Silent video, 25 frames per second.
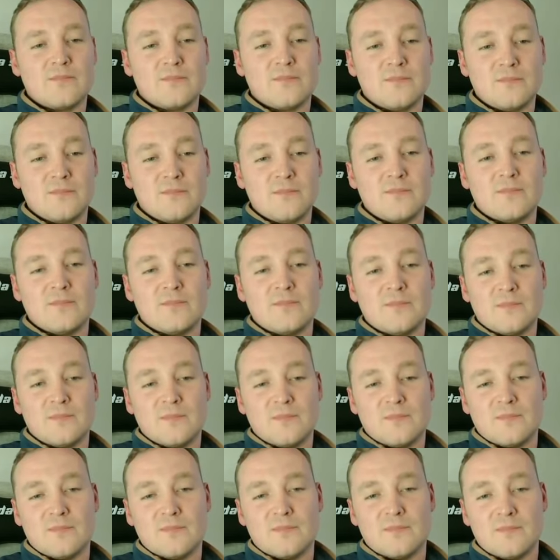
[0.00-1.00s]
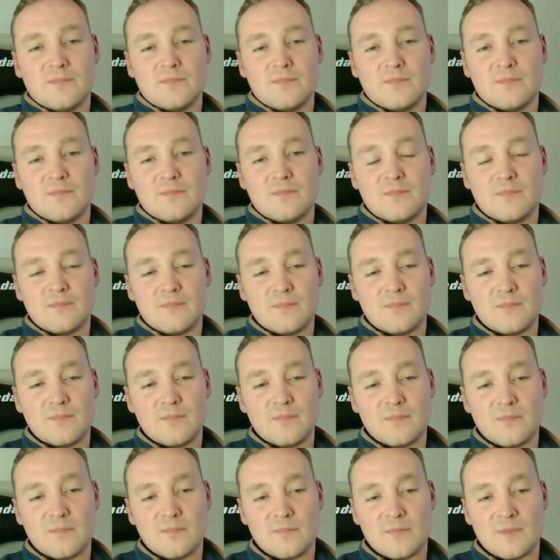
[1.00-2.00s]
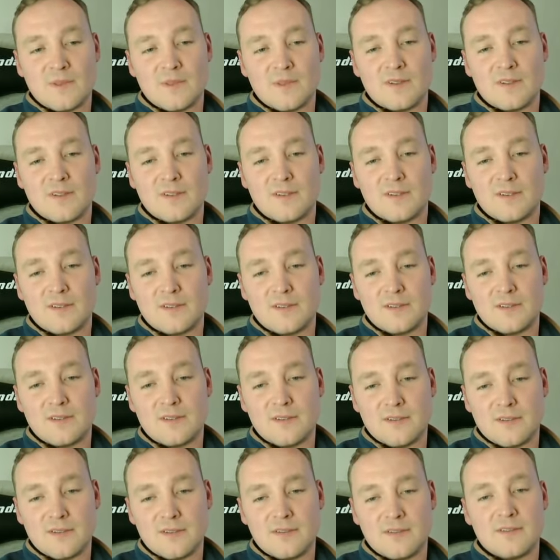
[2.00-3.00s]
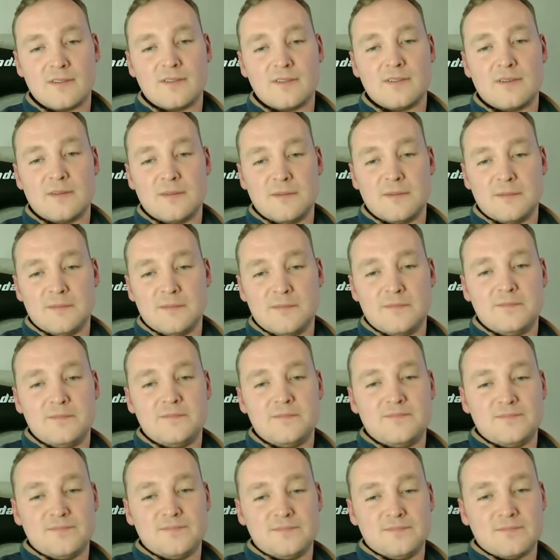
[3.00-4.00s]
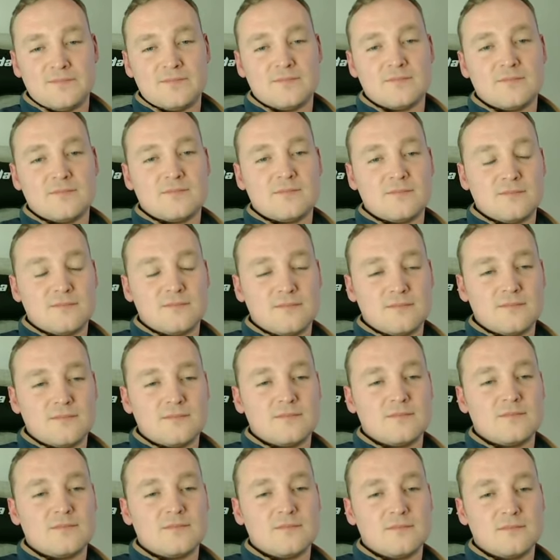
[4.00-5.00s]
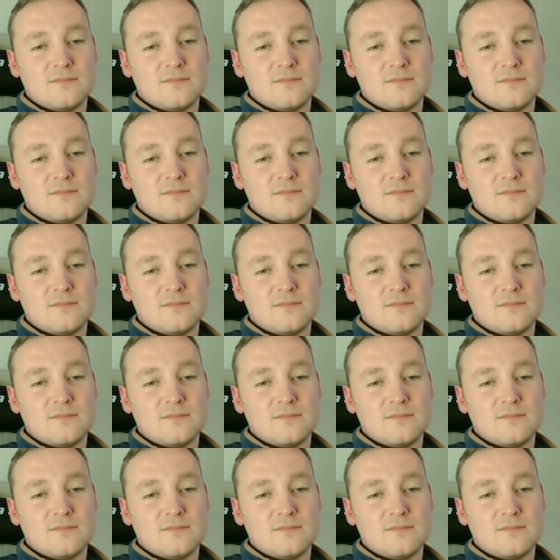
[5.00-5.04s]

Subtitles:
(silent)